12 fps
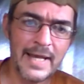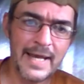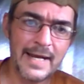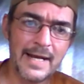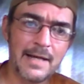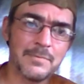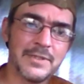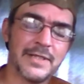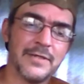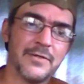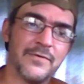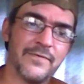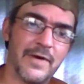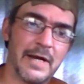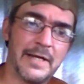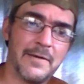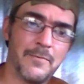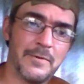and I'm still
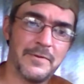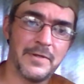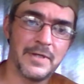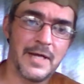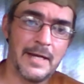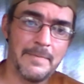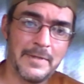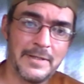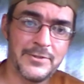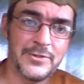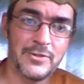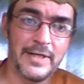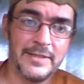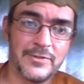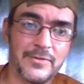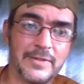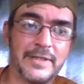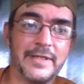fighting with the time
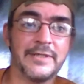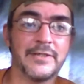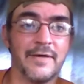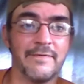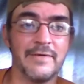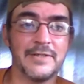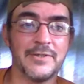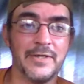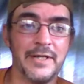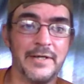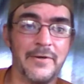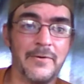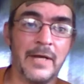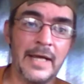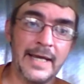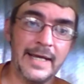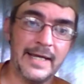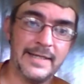constraints on this. Obviously,
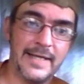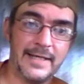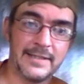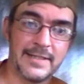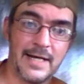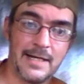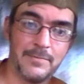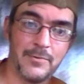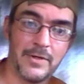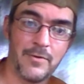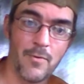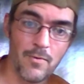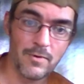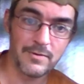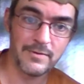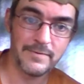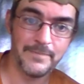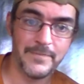it takes time to
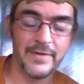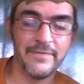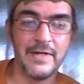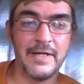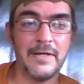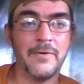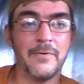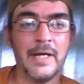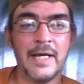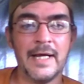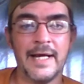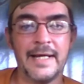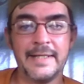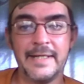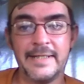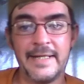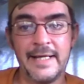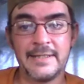record the video, and
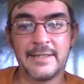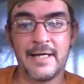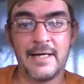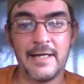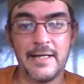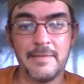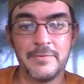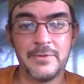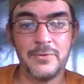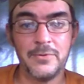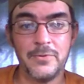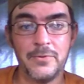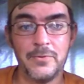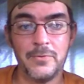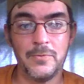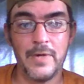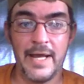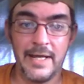then it takes time
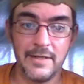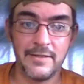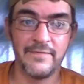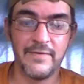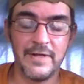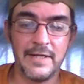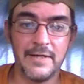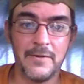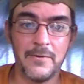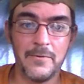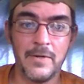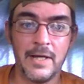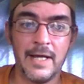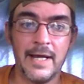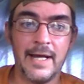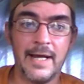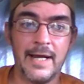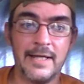to edit the video,
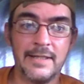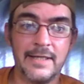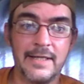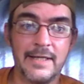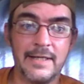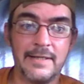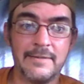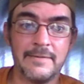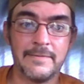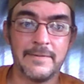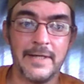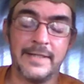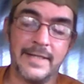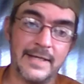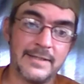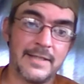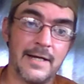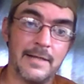and then it
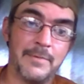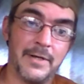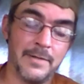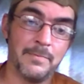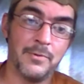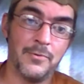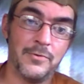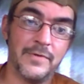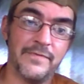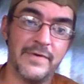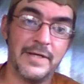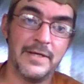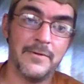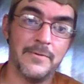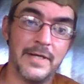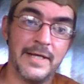takes time to upload the video.